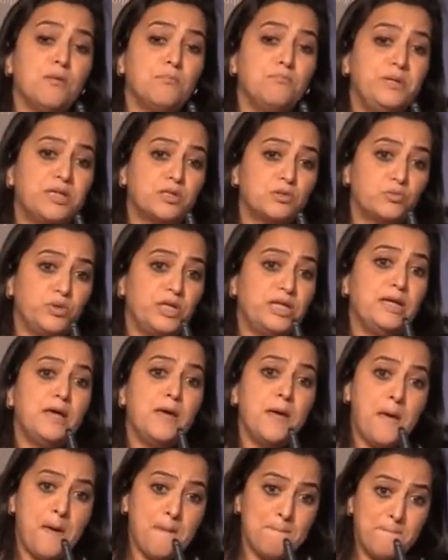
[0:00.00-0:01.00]
between
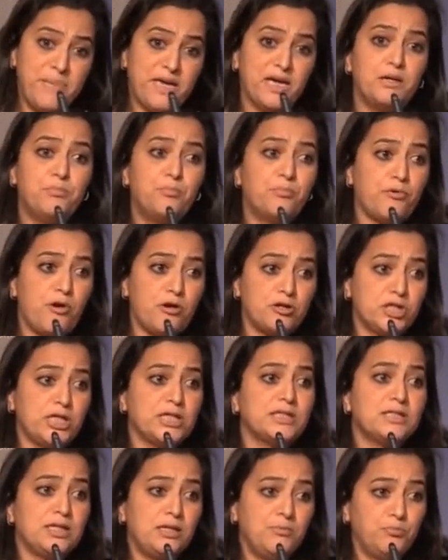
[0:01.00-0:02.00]
big
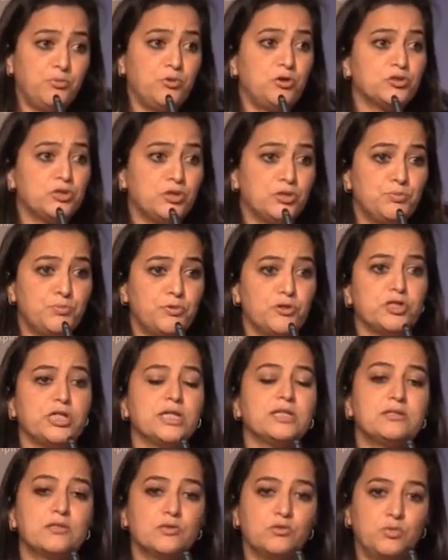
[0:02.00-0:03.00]
projects, important
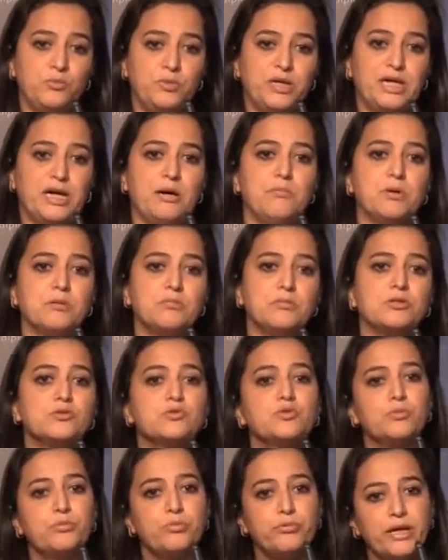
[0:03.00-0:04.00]
projects, to be capable
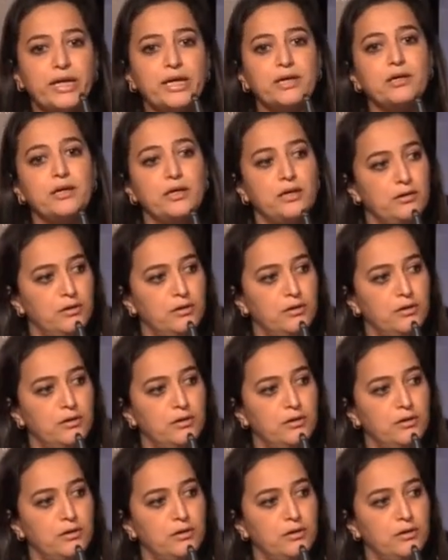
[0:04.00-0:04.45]
to bring